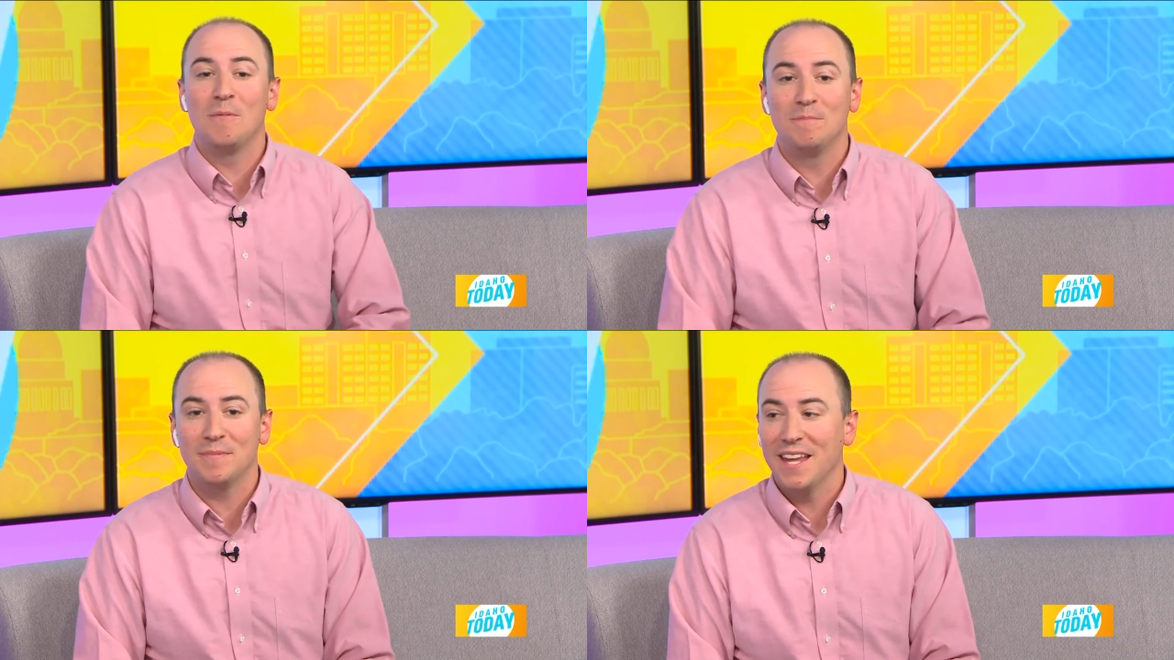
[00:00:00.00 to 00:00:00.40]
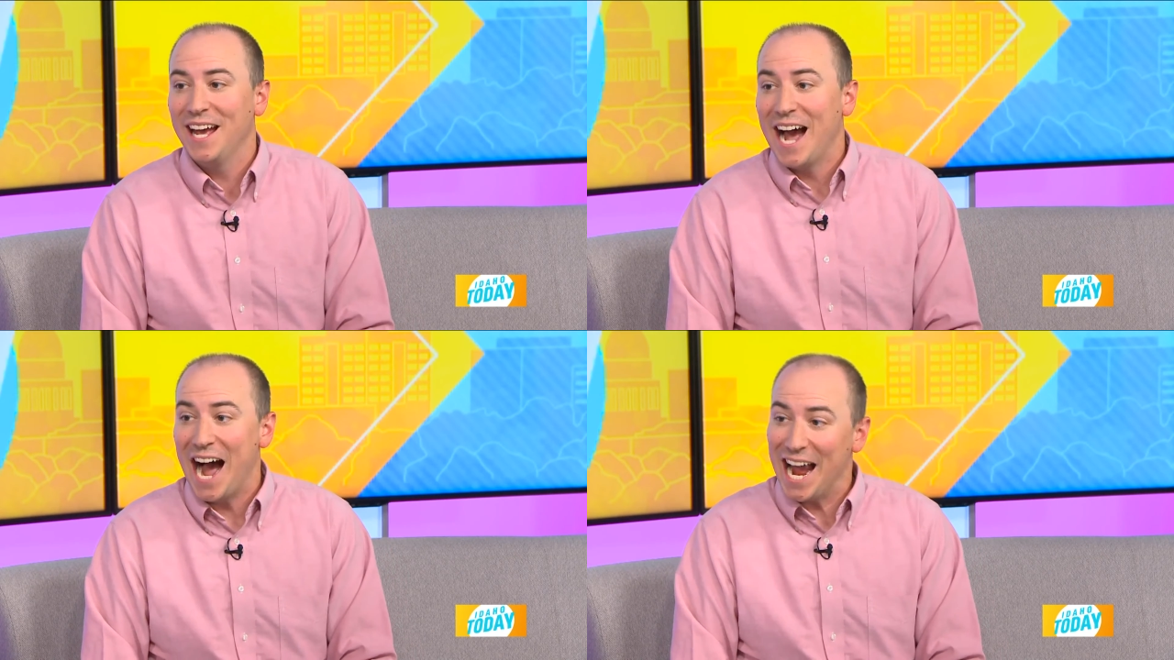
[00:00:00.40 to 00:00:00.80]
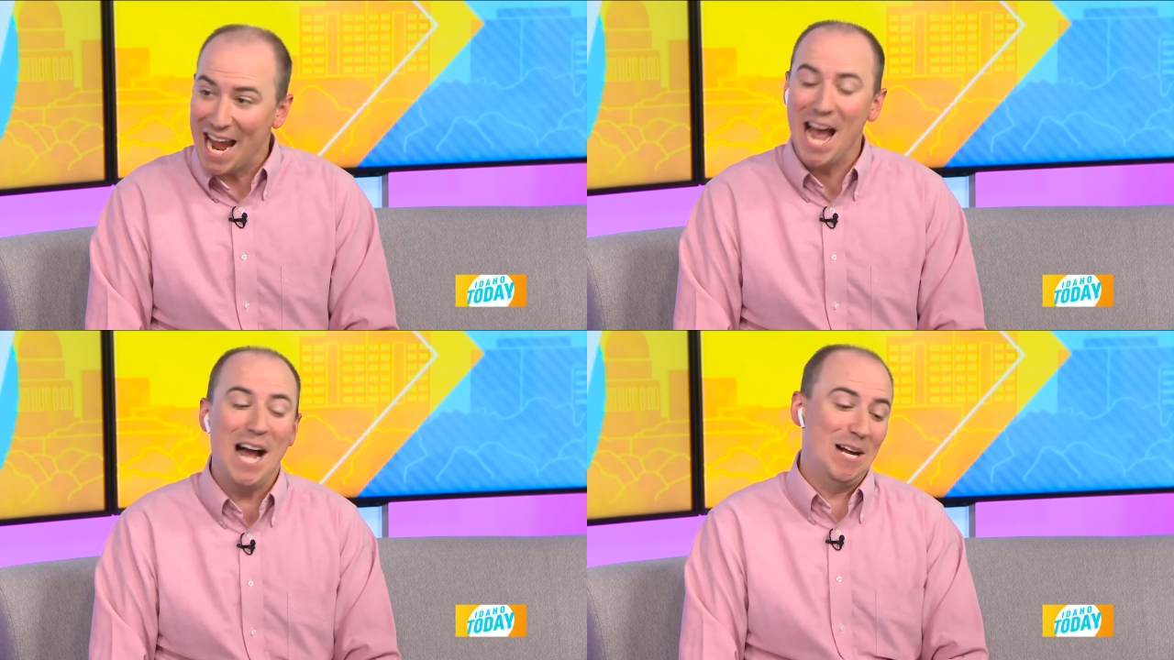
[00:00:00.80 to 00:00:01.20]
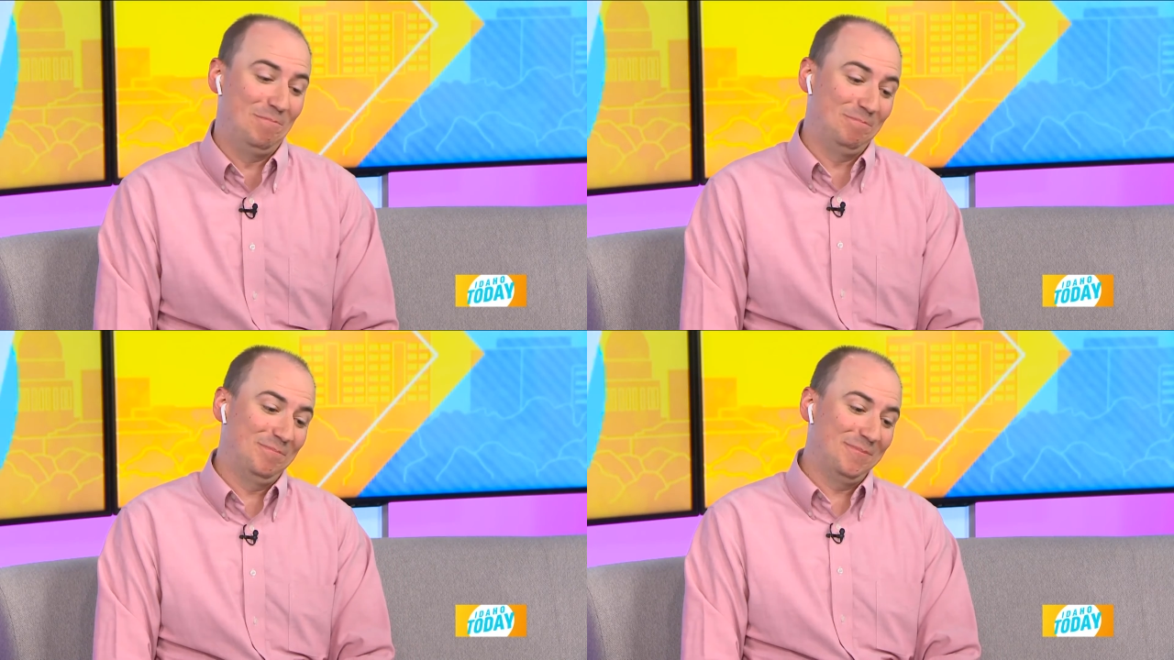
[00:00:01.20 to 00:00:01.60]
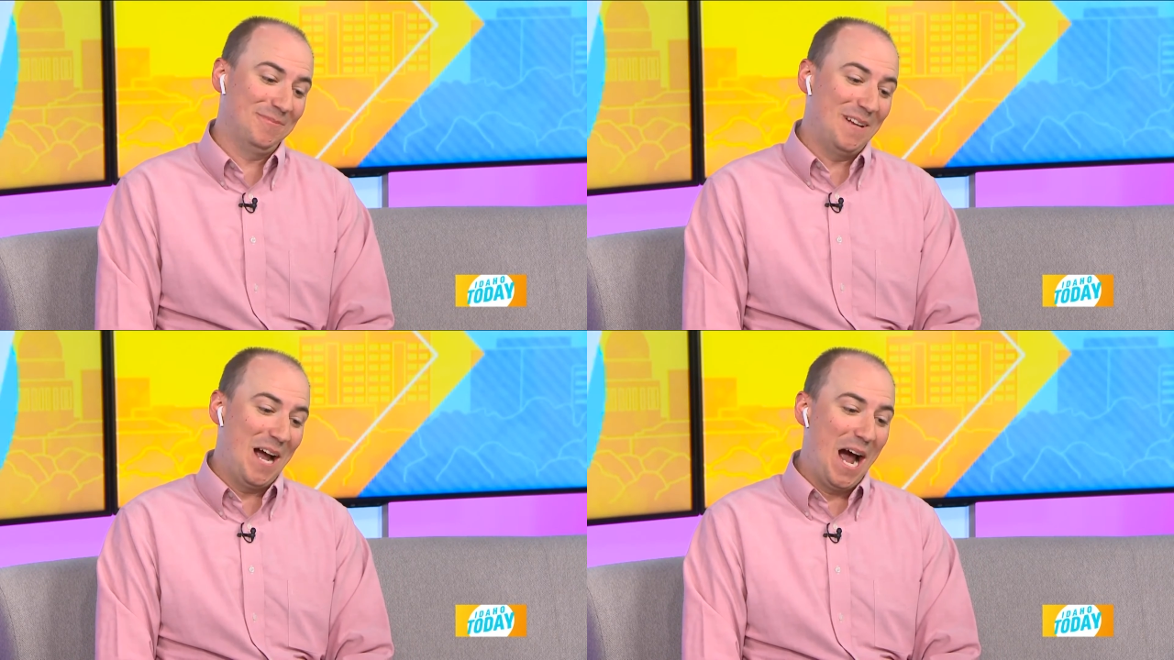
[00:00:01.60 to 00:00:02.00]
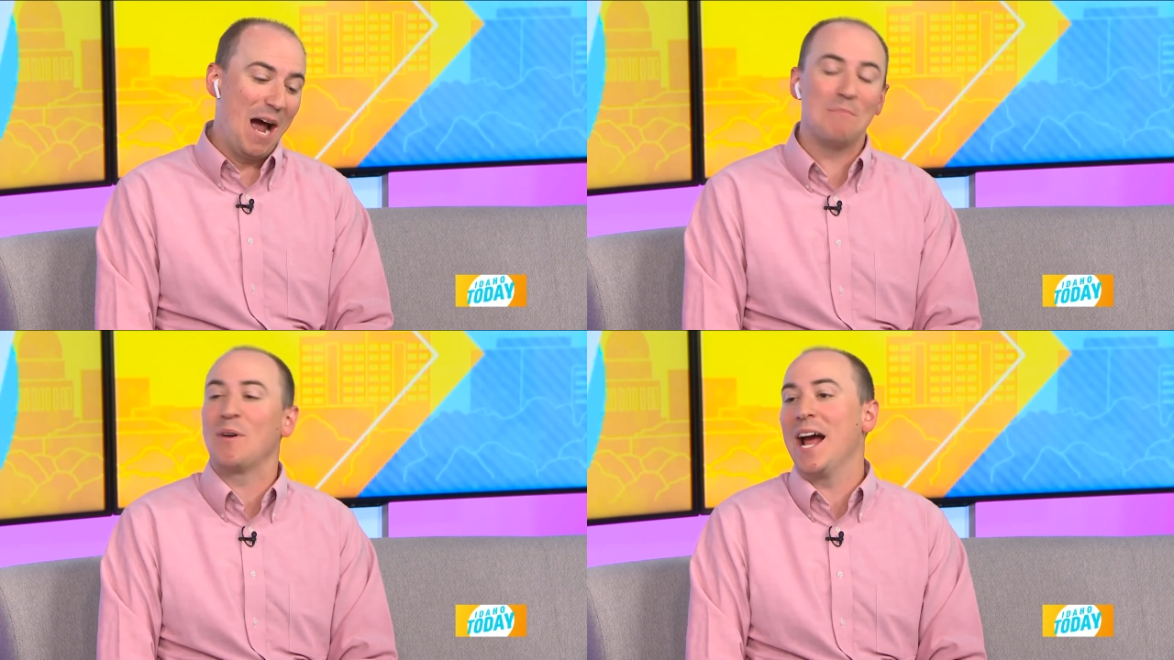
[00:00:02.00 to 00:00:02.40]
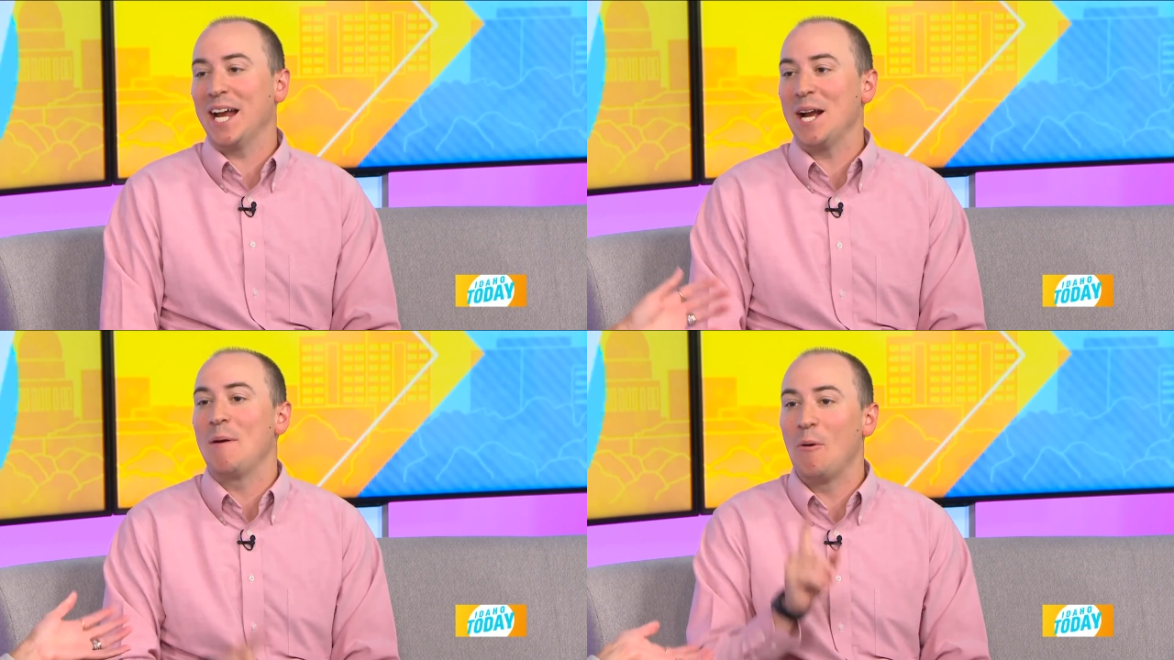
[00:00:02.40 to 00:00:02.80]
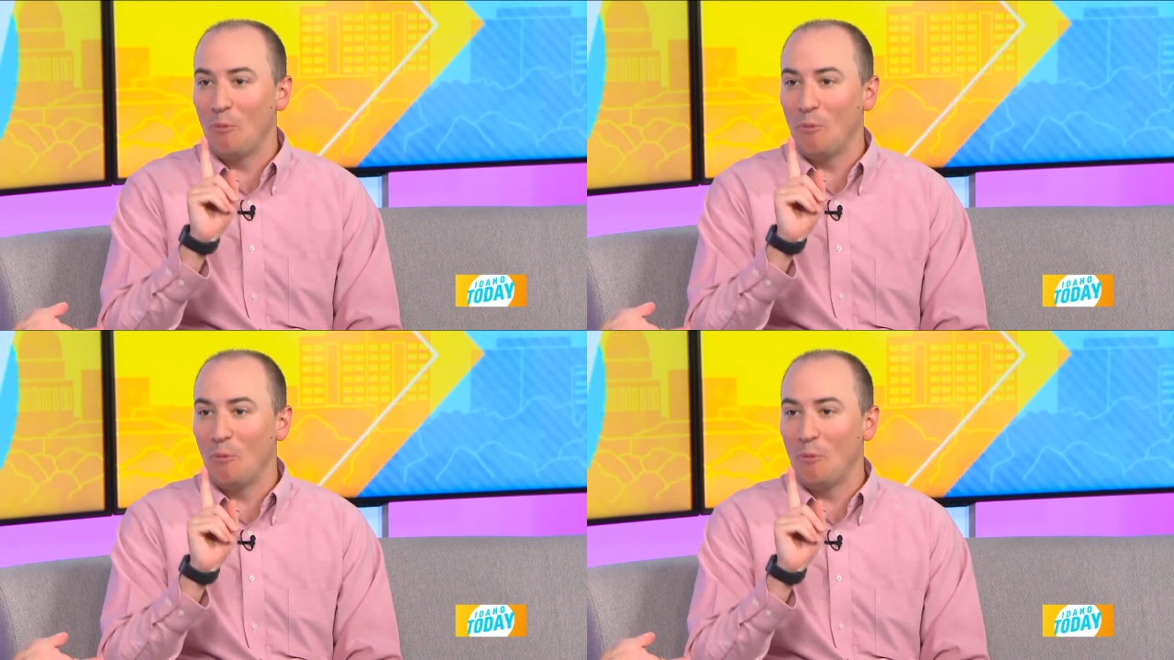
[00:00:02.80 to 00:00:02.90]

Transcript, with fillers: serious? Okay, I excellent. Am. Very, very good. I'm bragging about